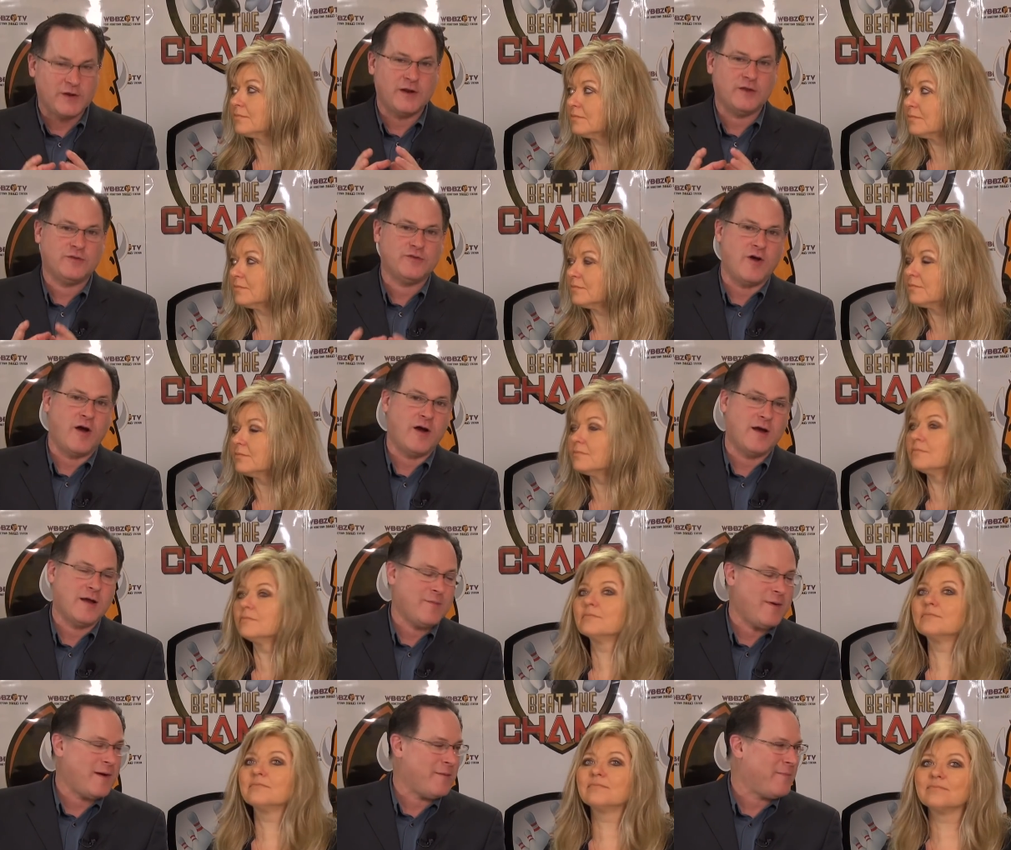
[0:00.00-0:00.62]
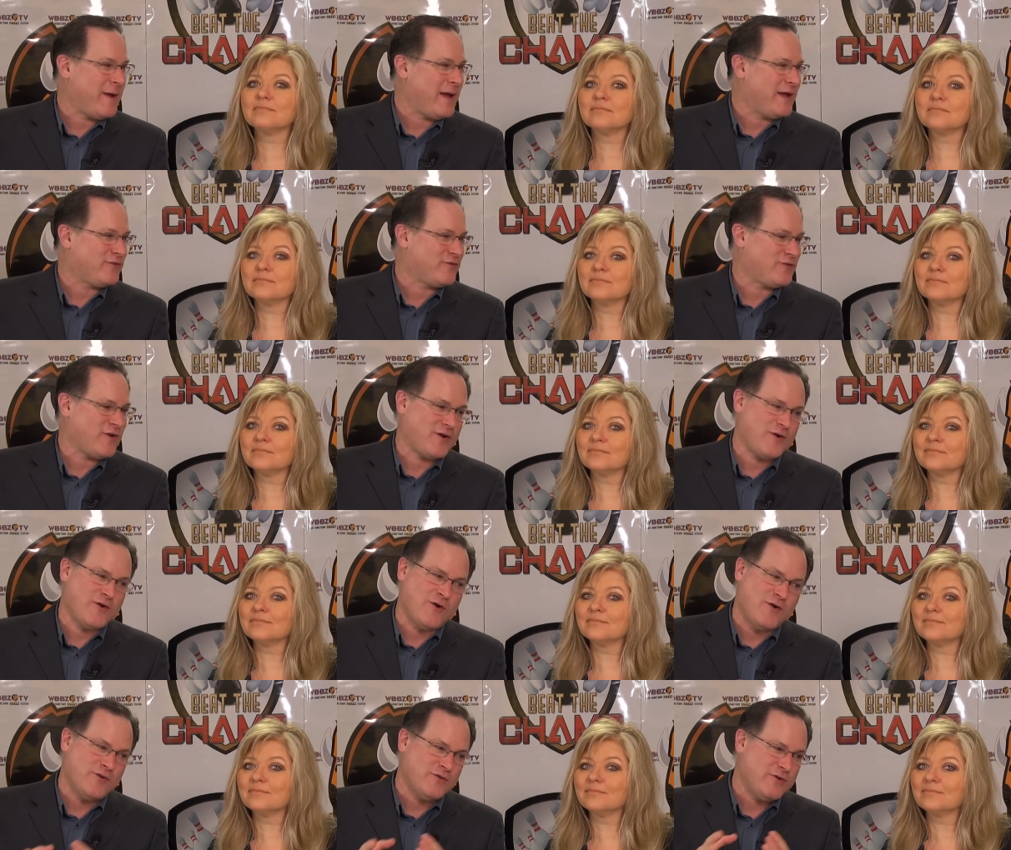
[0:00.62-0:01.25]
Speaker 1: you're going to talk about Mike
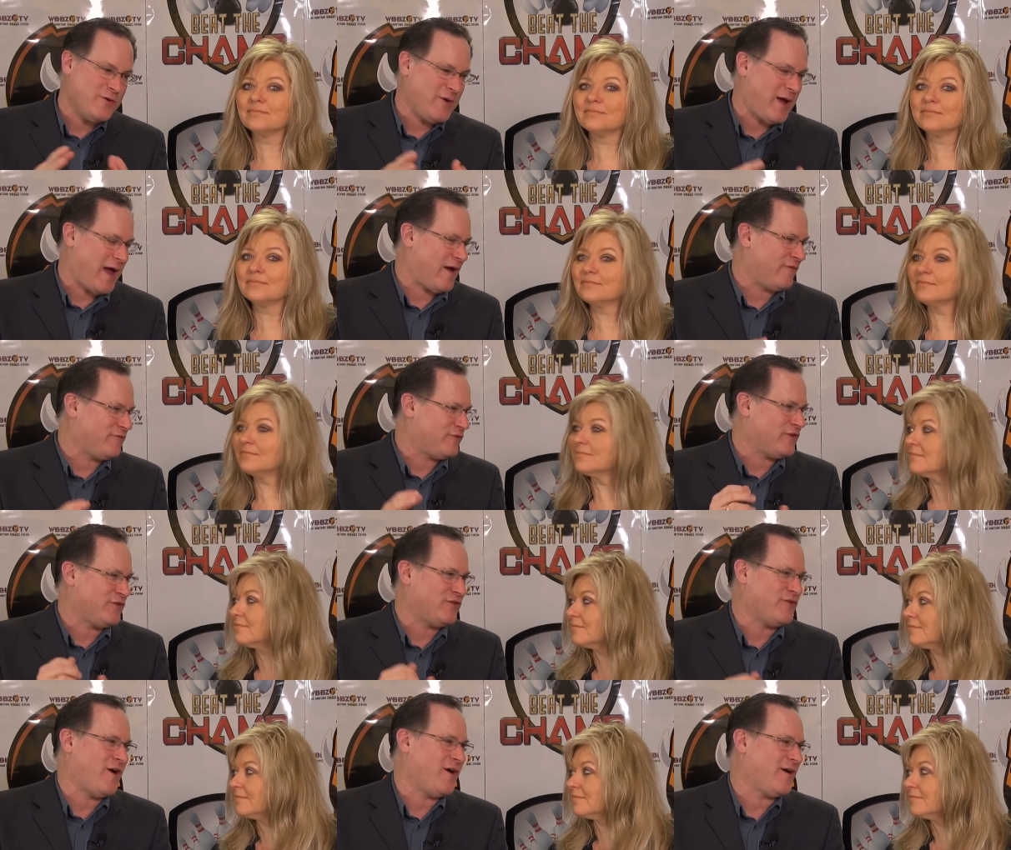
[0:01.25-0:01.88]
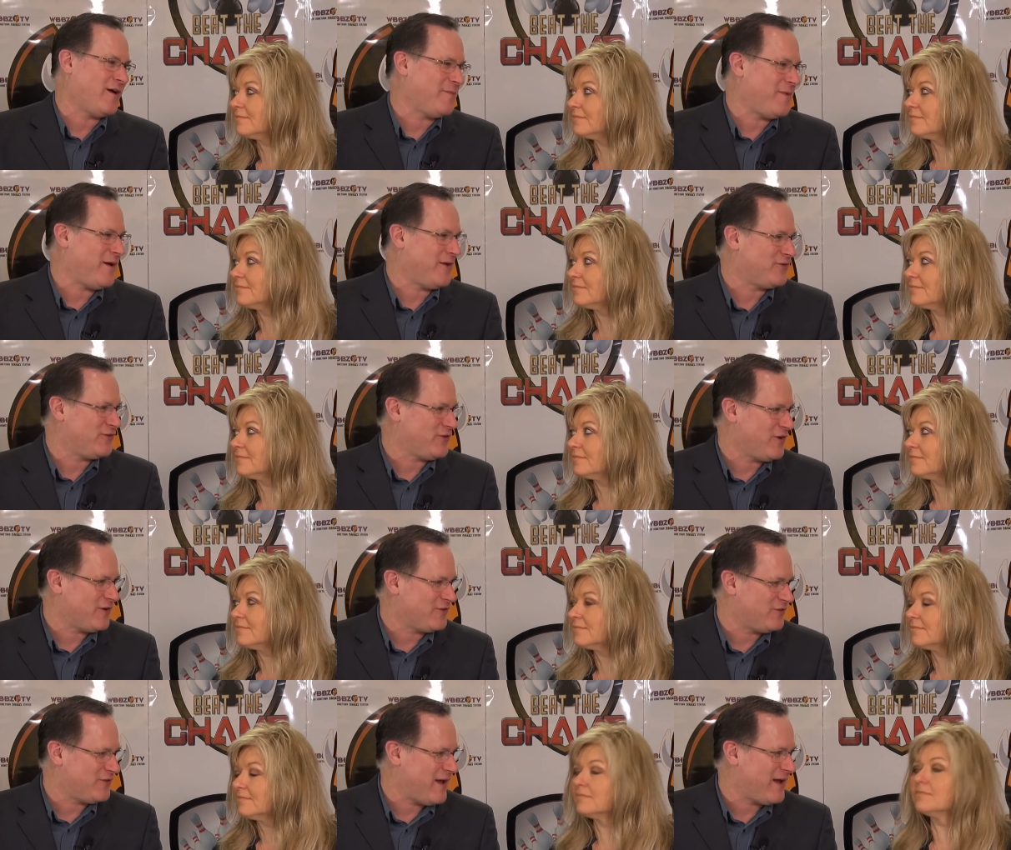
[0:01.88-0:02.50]
Zarcone, you have to talk
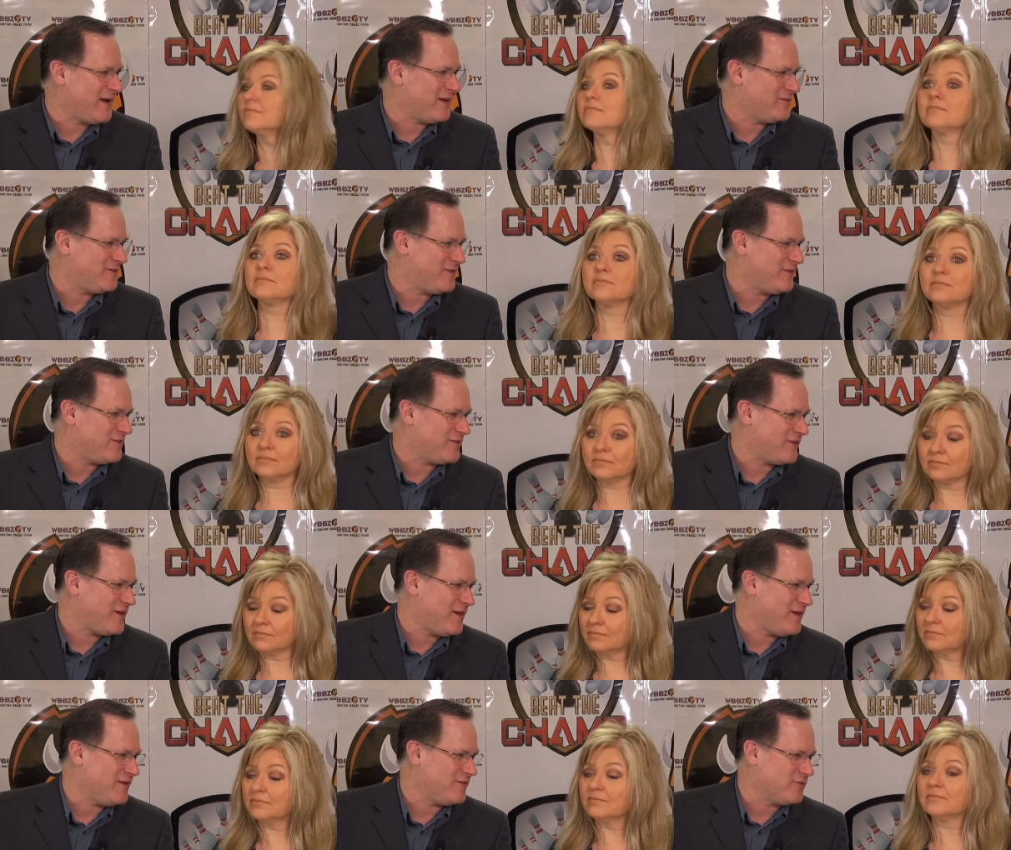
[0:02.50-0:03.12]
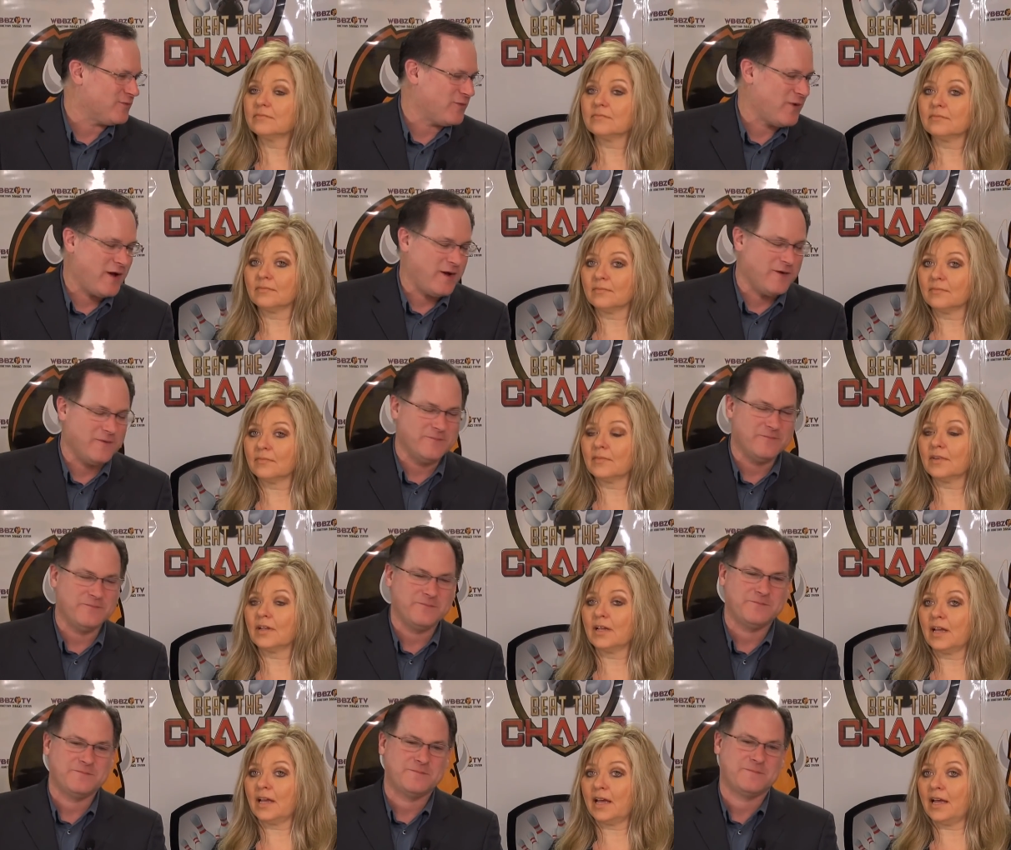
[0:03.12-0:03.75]
about Chuck Jagodzinski as
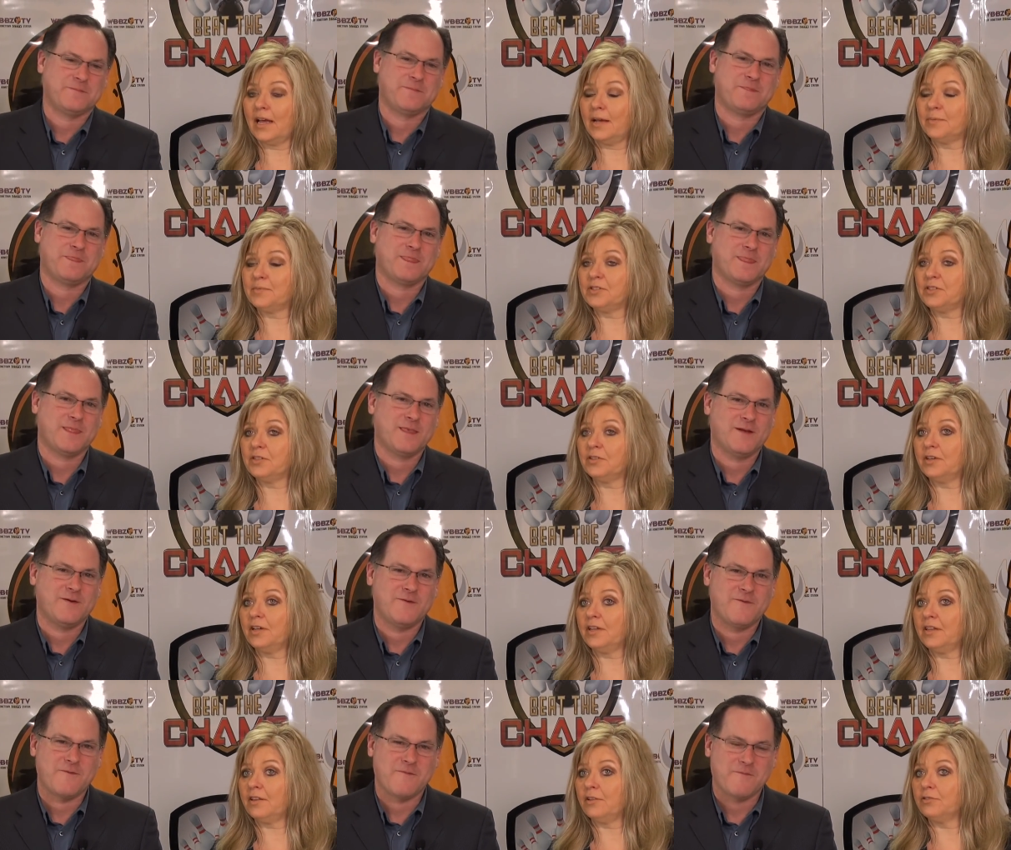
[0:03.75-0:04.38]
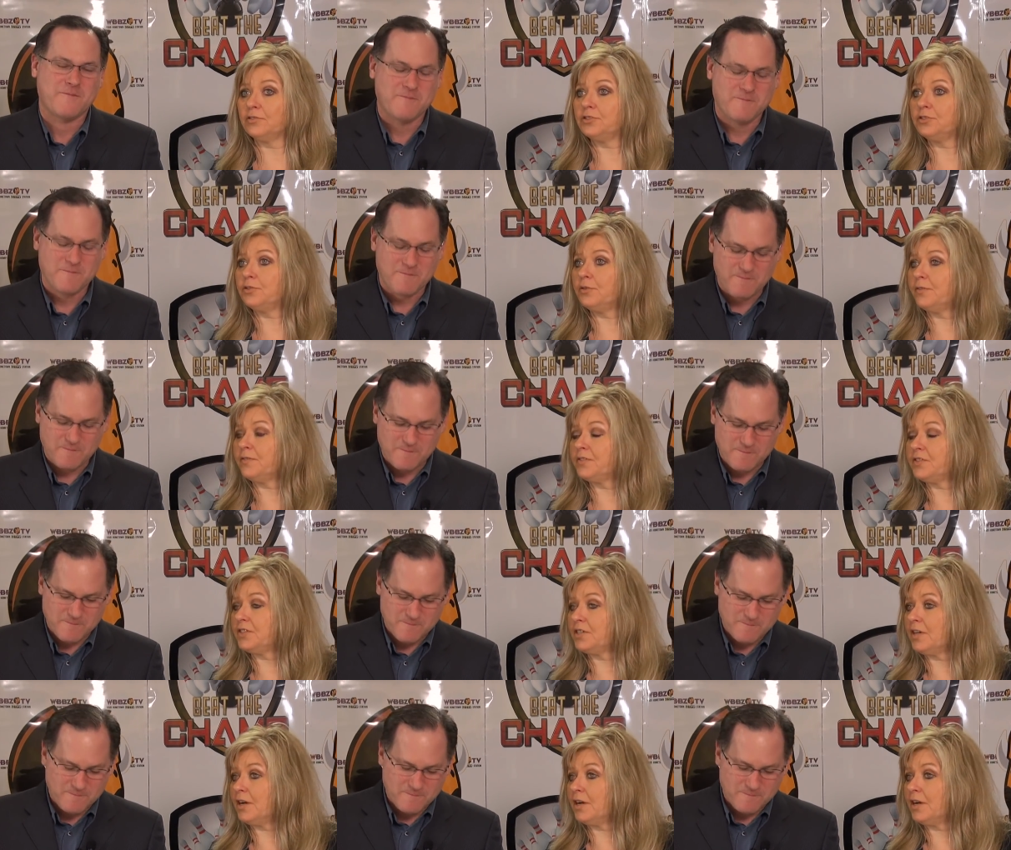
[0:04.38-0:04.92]
well.
Speaker 2: Absolutely. Those two have